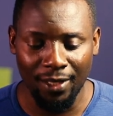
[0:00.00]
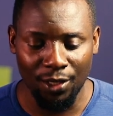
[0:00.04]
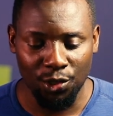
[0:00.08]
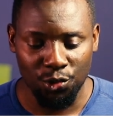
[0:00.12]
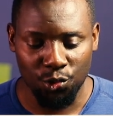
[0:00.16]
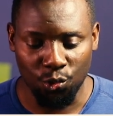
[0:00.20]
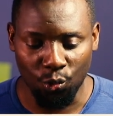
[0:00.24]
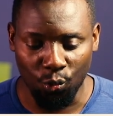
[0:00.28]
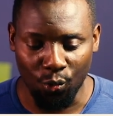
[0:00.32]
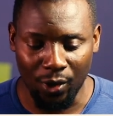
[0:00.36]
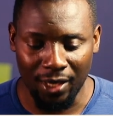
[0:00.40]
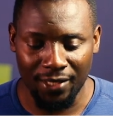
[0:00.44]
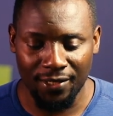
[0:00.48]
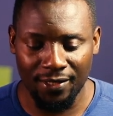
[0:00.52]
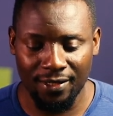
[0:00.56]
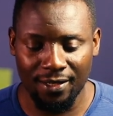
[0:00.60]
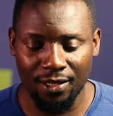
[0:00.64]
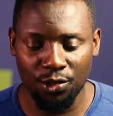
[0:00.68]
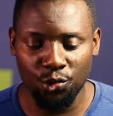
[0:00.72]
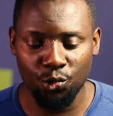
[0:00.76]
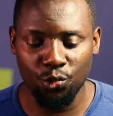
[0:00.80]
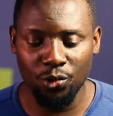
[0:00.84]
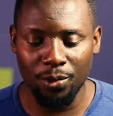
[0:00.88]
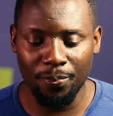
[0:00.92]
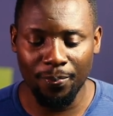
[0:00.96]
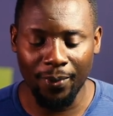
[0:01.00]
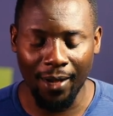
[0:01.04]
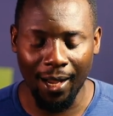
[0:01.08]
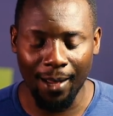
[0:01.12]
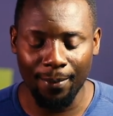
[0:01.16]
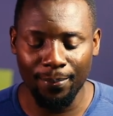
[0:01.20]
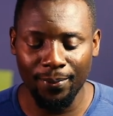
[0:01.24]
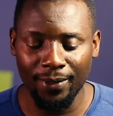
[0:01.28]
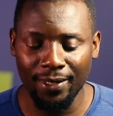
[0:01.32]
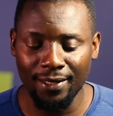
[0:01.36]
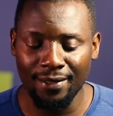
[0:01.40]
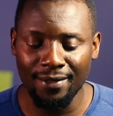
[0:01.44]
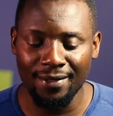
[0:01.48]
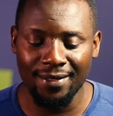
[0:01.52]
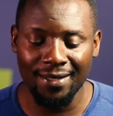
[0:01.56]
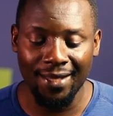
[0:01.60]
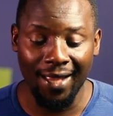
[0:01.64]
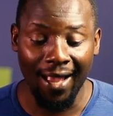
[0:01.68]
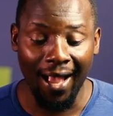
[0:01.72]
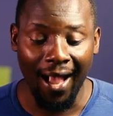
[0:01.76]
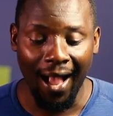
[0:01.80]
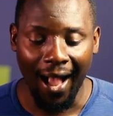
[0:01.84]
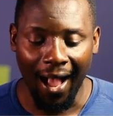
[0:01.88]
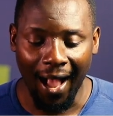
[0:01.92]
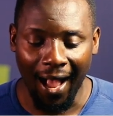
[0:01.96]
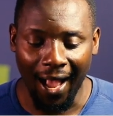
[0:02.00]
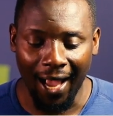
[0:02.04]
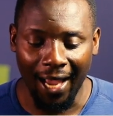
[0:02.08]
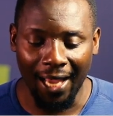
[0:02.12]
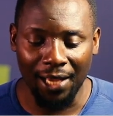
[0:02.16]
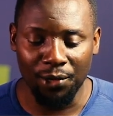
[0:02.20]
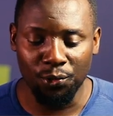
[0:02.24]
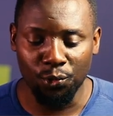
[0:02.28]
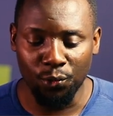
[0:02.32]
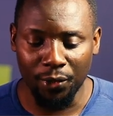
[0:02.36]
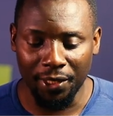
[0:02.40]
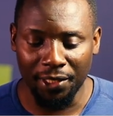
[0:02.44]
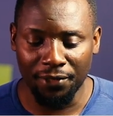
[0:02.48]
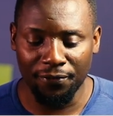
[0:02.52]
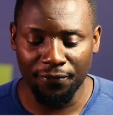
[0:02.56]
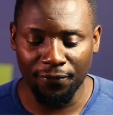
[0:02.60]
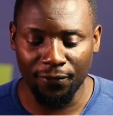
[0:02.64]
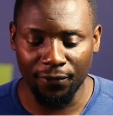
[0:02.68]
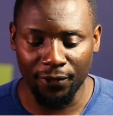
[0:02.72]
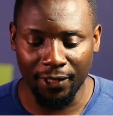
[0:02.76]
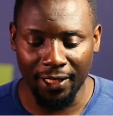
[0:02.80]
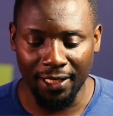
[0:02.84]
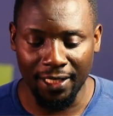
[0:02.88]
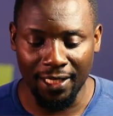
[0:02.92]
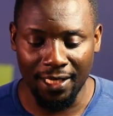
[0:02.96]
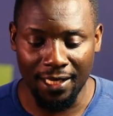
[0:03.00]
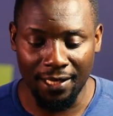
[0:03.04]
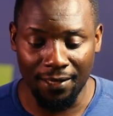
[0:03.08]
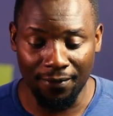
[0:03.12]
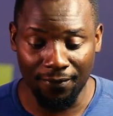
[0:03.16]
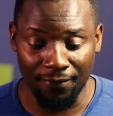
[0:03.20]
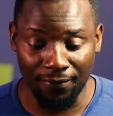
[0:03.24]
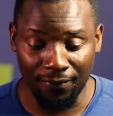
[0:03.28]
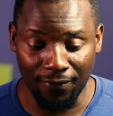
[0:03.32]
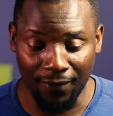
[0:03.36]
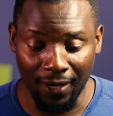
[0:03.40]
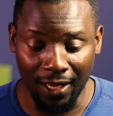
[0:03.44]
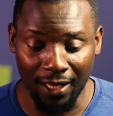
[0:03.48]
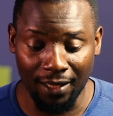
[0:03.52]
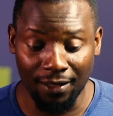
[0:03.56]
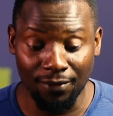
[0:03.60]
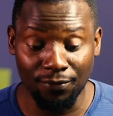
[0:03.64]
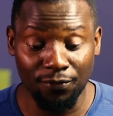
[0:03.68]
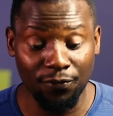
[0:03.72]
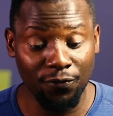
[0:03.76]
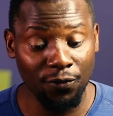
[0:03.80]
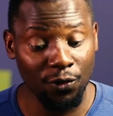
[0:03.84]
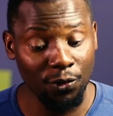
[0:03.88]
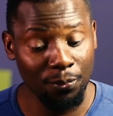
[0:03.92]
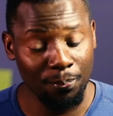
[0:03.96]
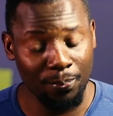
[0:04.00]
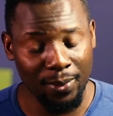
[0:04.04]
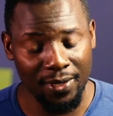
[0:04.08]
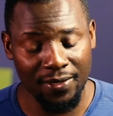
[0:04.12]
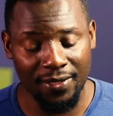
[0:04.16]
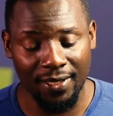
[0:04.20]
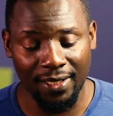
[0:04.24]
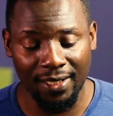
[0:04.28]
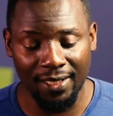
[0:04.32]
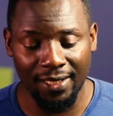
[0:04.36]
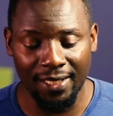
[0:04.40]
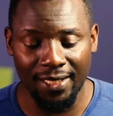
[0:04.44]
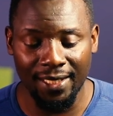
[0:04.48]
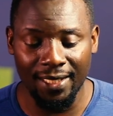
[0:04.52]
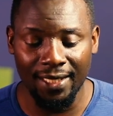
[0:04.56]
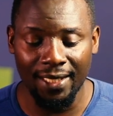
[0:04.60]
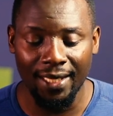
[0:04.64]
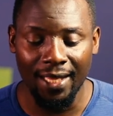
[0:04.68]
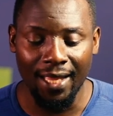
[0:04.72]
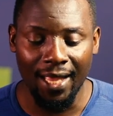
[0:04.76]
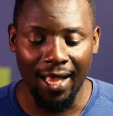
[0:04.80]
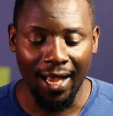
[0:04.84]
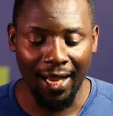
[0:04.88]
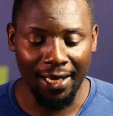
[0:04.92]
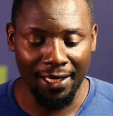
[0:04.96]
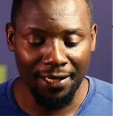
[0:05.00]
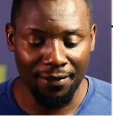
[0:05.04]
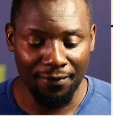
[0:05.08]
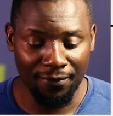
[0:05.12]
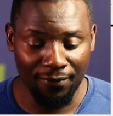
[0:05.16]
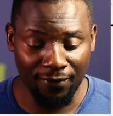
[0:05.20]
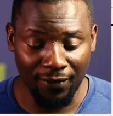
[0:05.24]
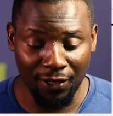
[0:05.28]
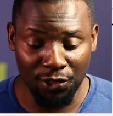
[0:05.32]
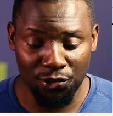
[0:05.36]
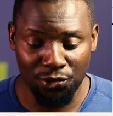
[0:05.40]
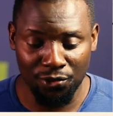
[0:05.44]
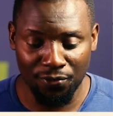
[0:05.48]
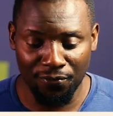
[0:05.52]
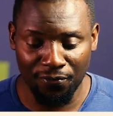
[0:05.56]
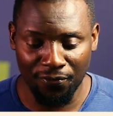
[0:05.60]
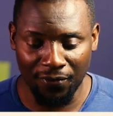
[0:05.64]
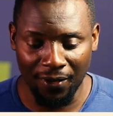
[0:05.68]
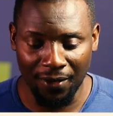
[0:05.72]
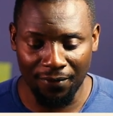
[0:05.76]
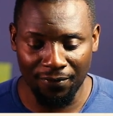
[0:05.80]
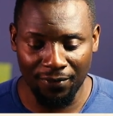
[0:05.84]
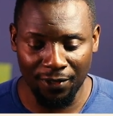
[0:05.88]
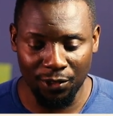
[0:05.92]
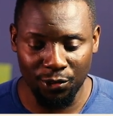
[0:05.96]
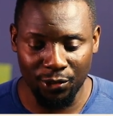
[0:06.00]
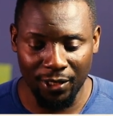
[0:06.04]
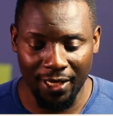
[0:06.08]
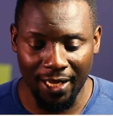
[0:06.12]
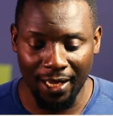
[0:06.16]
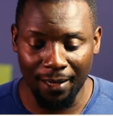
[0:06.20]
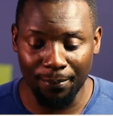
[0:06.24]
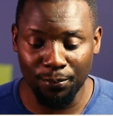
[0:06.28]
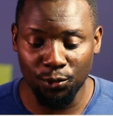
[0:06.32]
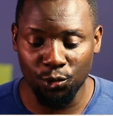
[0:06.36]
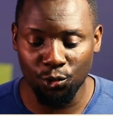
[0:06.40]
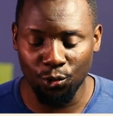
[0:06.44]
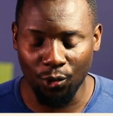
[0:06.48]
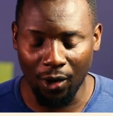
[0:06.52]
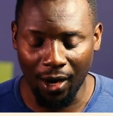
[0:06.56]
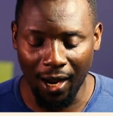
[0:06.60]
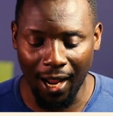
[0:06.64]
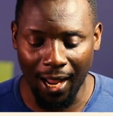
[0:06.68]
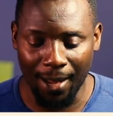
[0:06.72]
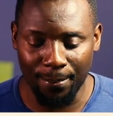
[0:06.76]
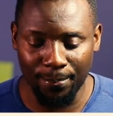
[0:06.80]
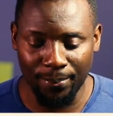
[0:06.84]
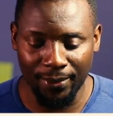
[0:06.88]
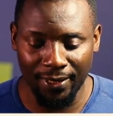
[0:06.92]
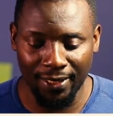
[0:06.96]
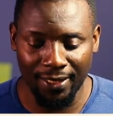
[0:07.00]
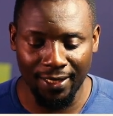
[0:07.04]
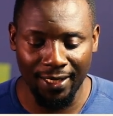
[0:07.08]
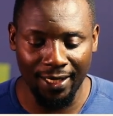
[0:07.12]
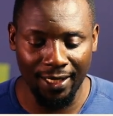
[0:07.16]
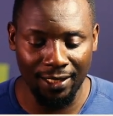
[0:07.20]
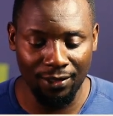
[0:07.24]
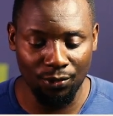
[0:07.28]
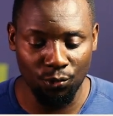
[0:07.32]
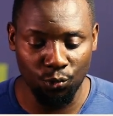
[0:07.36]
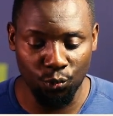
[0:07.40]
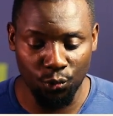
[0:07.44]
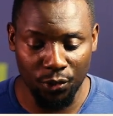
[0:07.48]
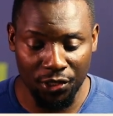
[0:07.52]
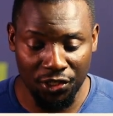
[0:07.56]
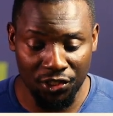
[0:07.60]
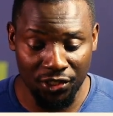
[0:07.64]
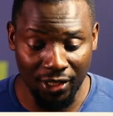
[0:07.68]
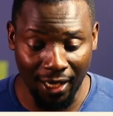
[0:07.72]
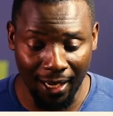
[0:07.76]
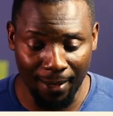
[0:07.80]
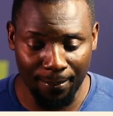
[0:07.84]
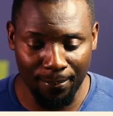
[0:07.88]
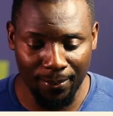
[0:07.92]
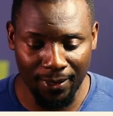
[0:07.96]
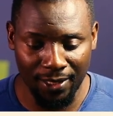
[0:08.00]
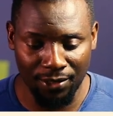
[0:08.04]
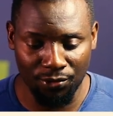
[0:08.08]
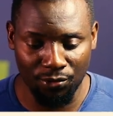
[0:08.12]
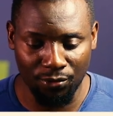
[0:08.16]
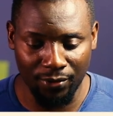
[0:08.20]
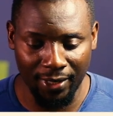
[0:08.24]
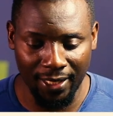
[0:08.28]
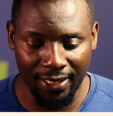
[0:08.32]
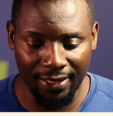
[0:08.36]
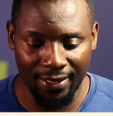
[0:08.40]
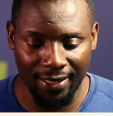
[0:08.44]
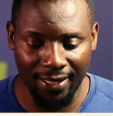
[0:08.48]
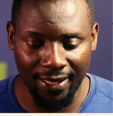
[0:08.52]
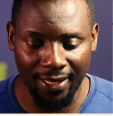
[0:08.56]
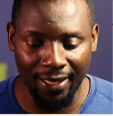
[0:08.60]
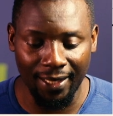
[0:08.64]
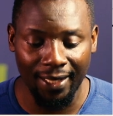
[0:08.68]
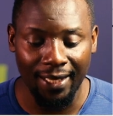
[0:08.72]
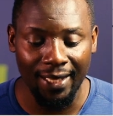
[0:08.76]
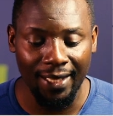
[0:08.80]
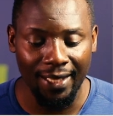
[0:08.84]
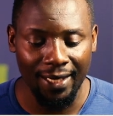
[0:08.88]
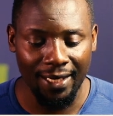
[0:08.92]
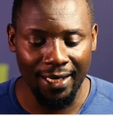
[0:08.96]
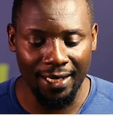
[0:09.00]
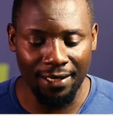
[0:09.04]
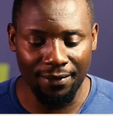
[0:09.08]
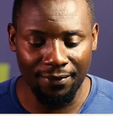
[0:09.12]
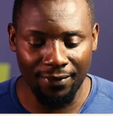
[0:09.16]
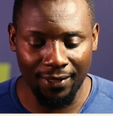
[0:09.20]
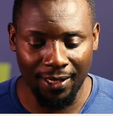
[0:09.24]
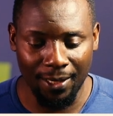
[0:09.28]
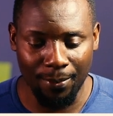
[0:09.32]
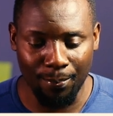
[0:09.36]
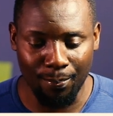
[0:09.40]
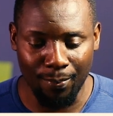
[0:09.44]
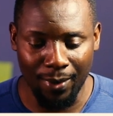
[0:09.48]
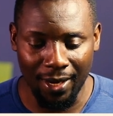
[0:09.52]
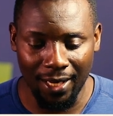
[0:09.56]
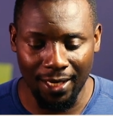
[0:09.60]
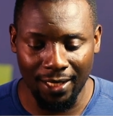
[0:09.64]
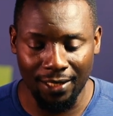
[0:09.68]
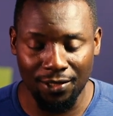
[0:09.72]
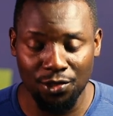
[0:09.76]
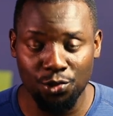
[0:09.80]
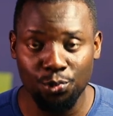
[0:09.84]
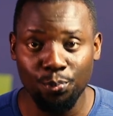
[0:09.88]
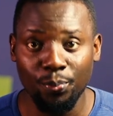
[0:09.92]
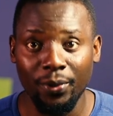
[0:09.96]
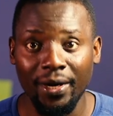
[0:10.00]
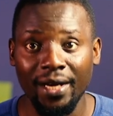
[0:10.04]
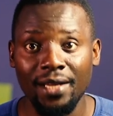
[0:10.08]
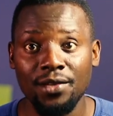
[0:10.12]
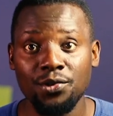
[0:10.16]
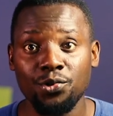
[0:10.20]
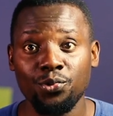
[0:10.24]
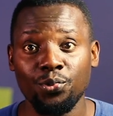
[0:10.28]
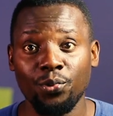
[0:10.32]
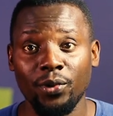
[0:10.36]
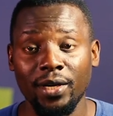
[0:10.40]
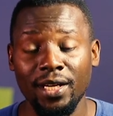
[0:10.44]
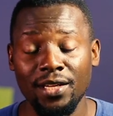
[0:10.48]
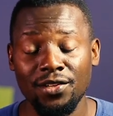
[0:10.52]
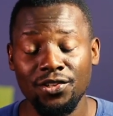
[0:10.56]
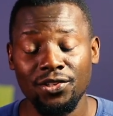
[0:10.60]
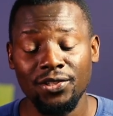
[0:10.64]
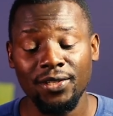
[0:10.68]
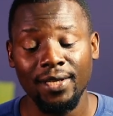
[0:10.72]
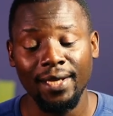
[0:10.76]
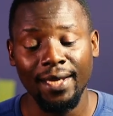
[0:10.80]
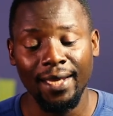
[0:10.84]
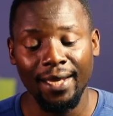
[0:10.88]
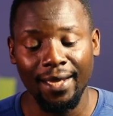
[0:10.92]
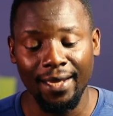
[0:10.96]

So once the sweep happens, I wait for basically an inversion fair value gap to happen, and which happened right there, leaving a balanced price range.